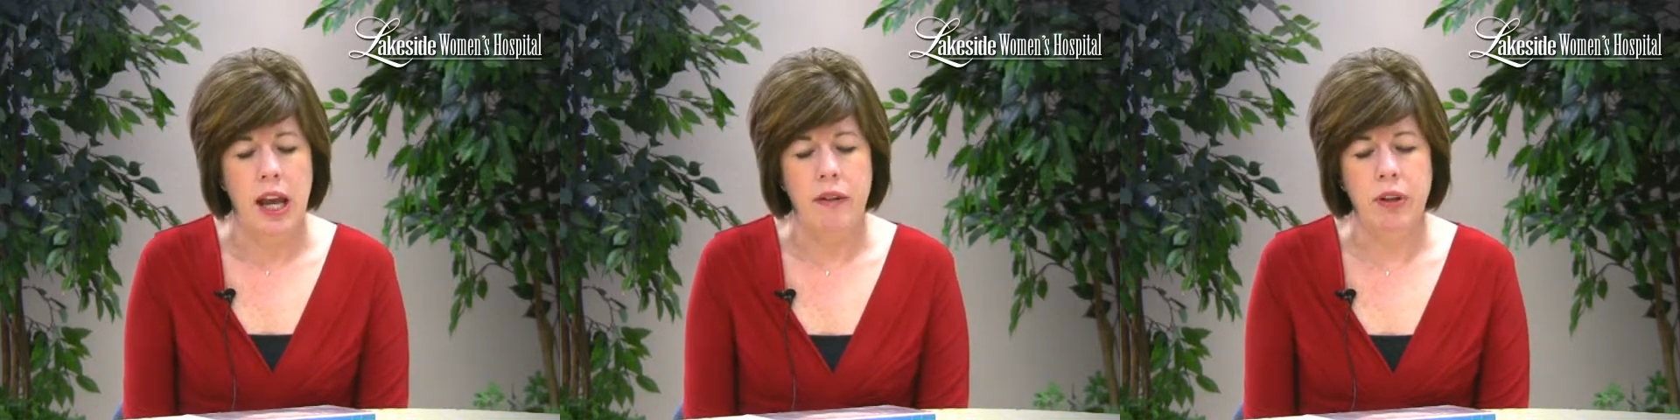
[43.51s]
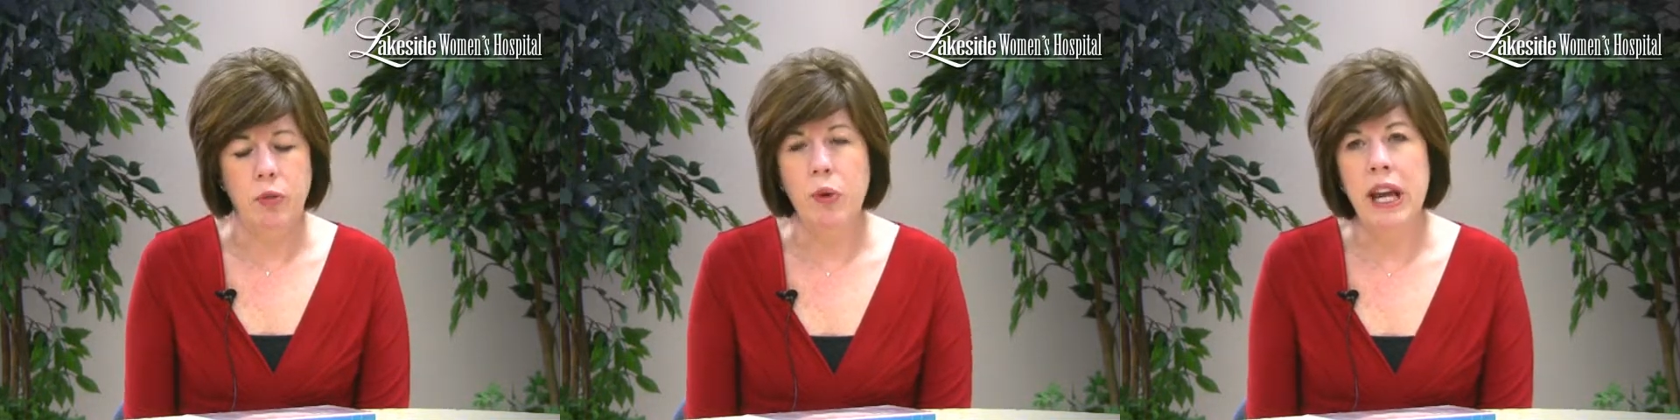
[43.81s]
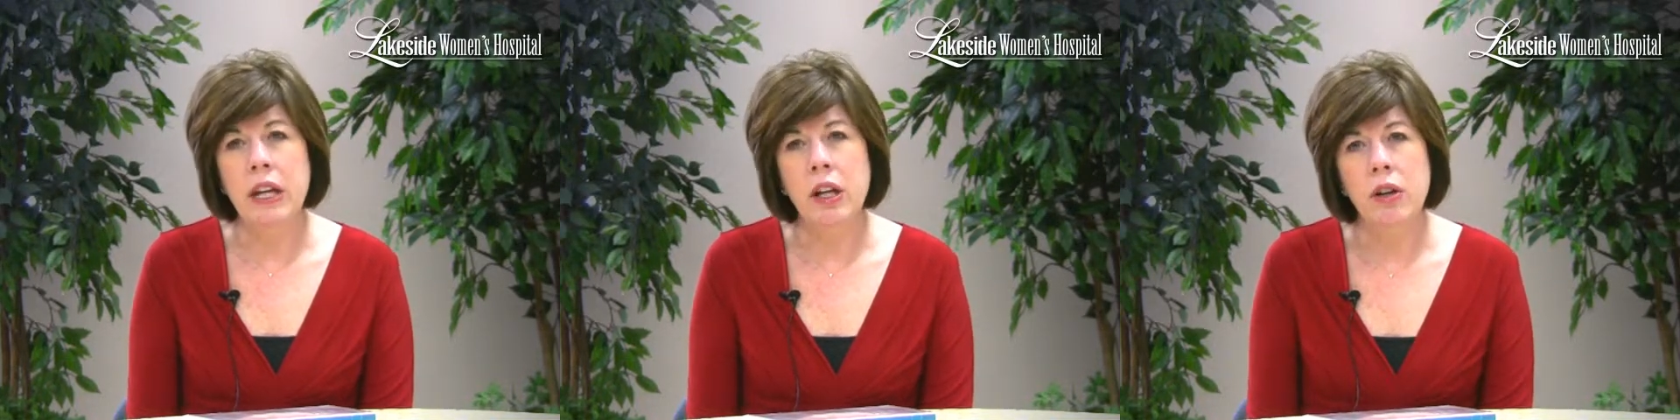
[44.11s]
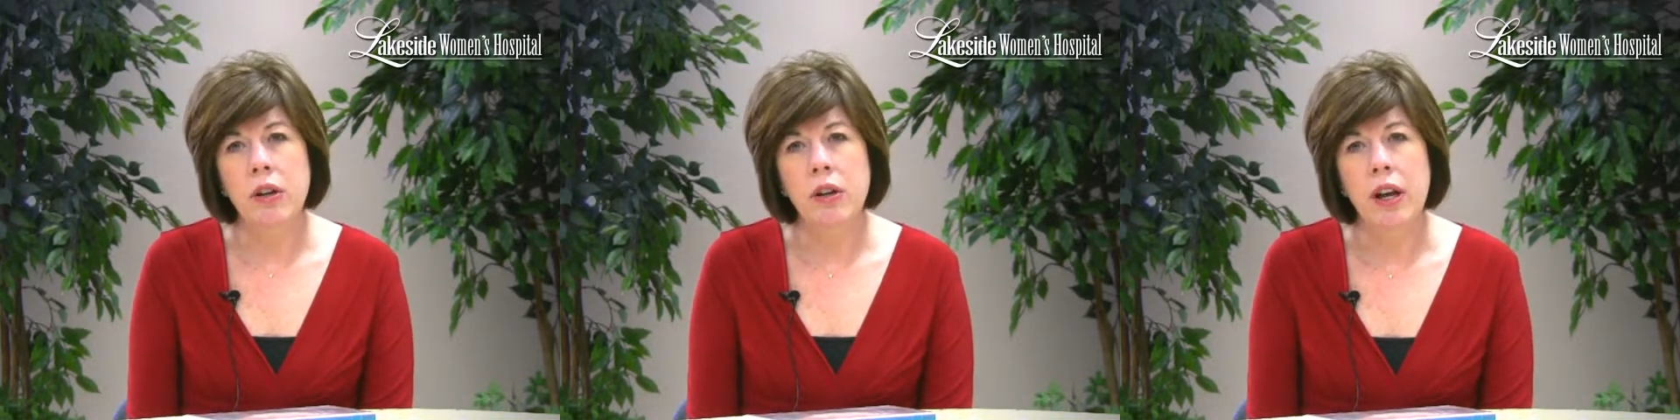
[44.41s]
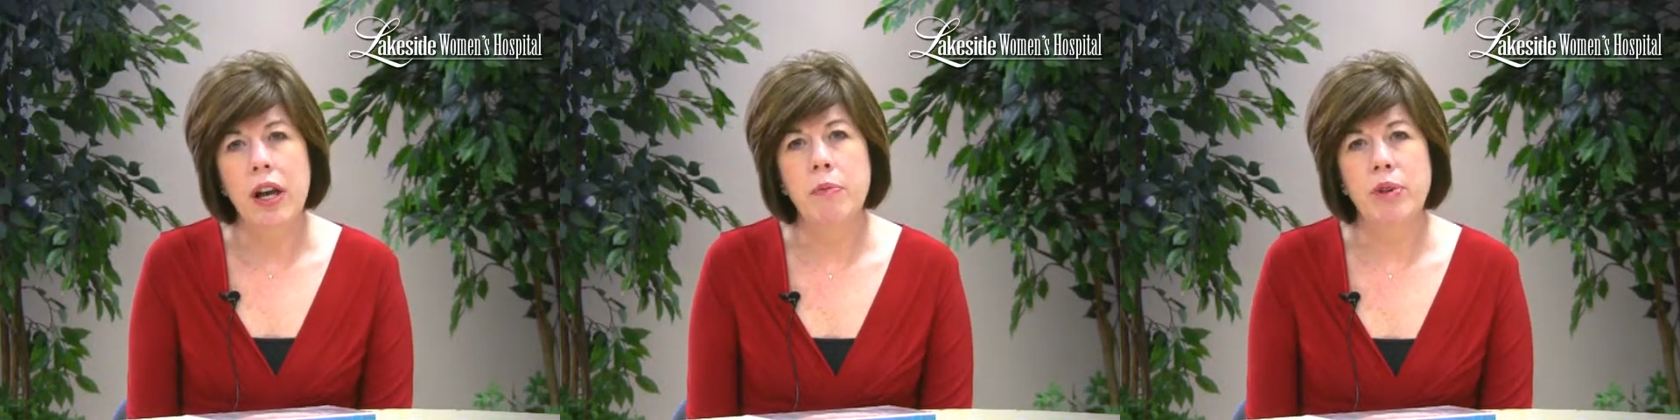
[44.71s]
having regular
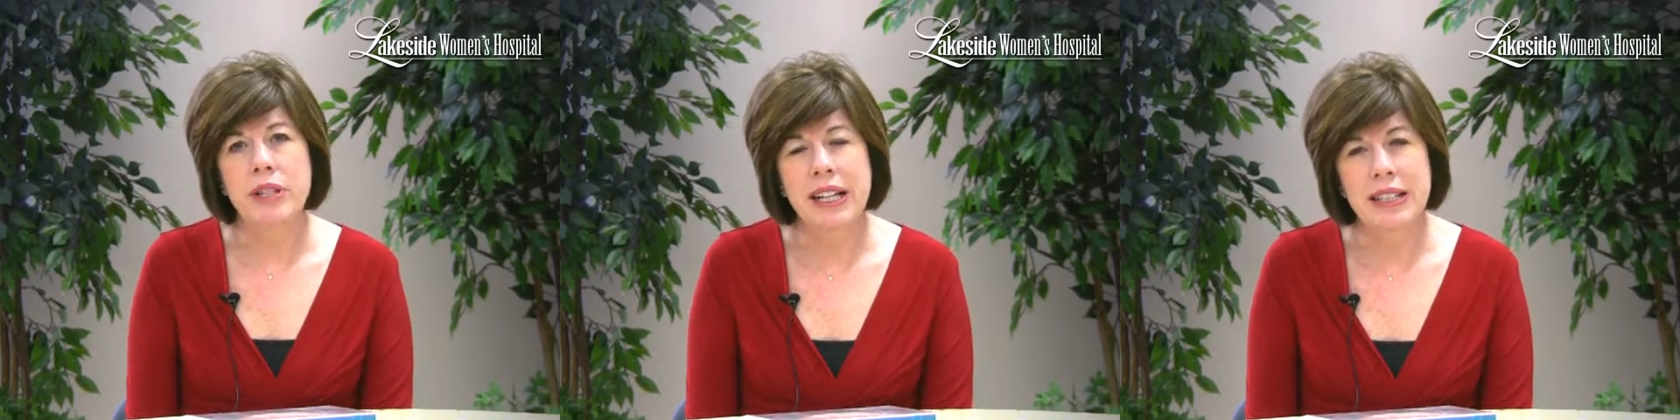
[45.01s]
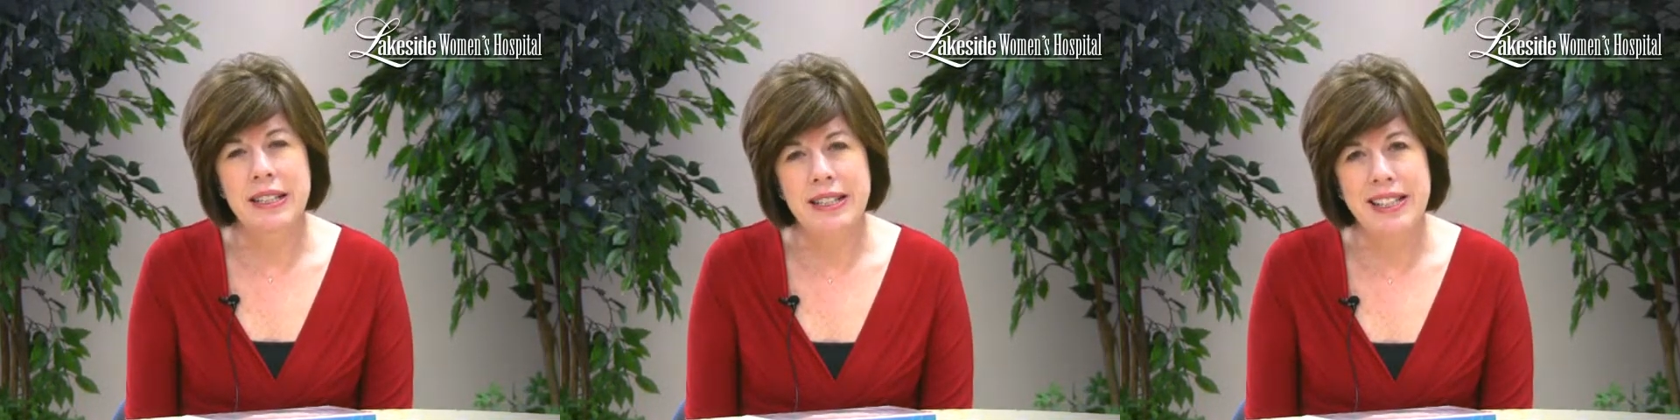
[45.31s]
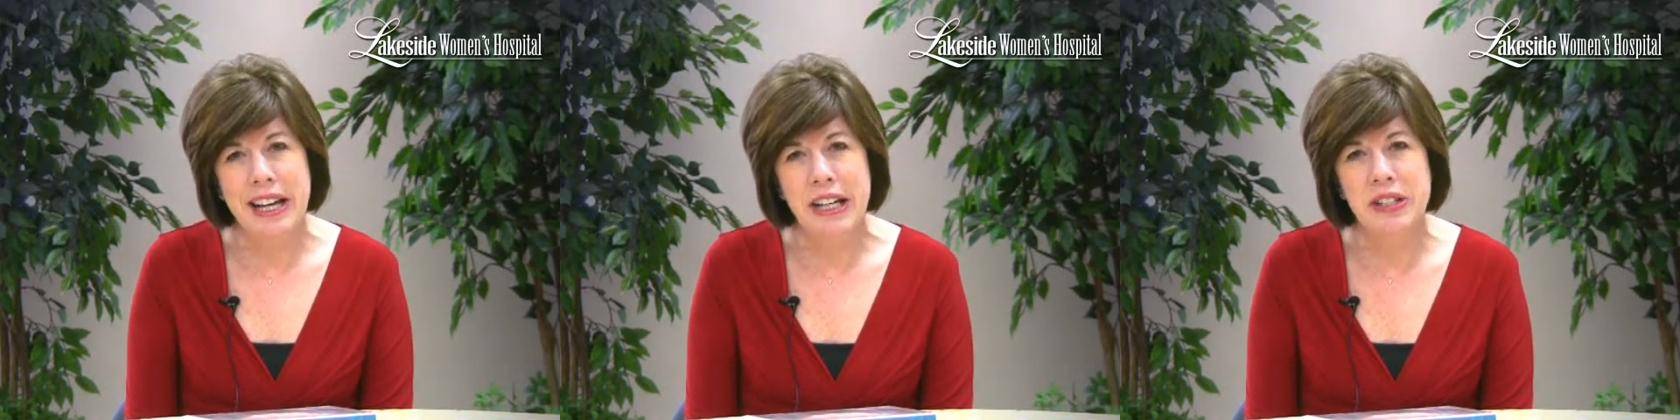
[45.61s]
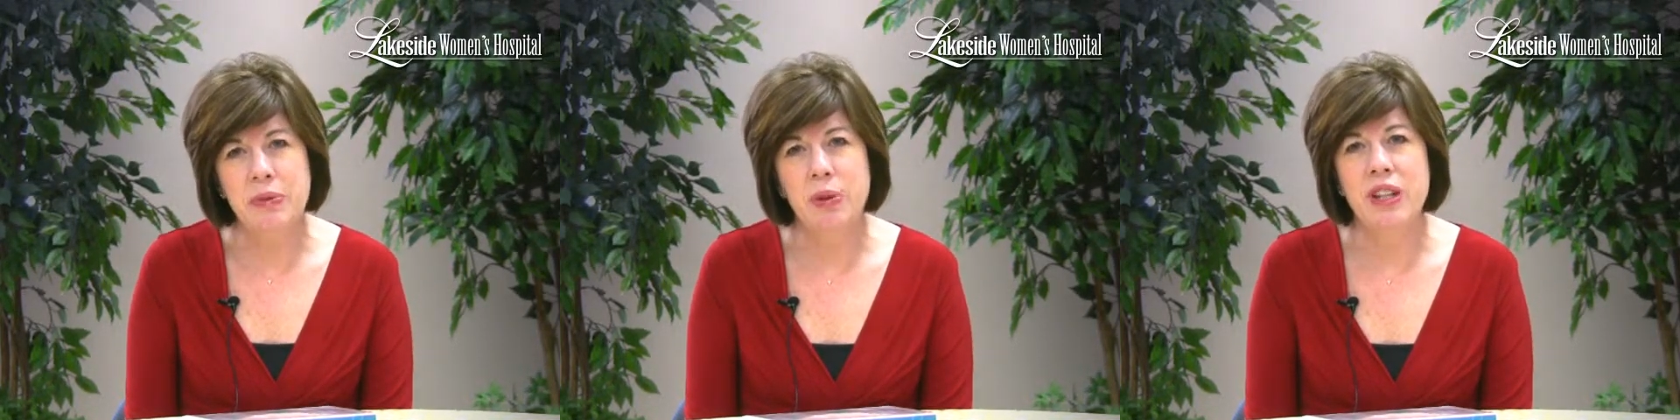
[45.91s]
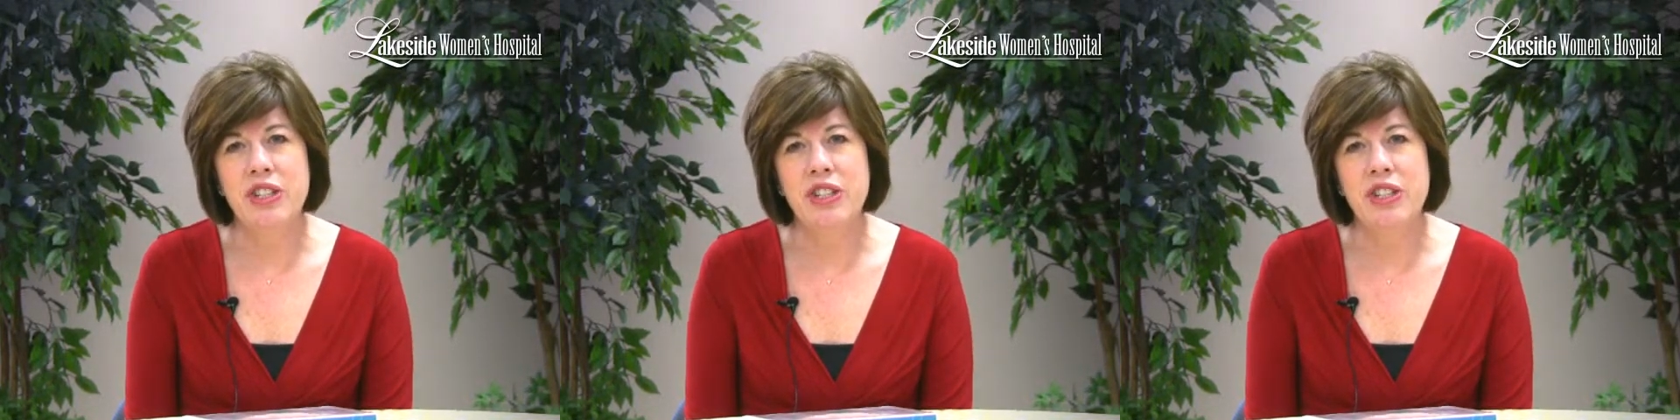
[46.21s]
and protected sex will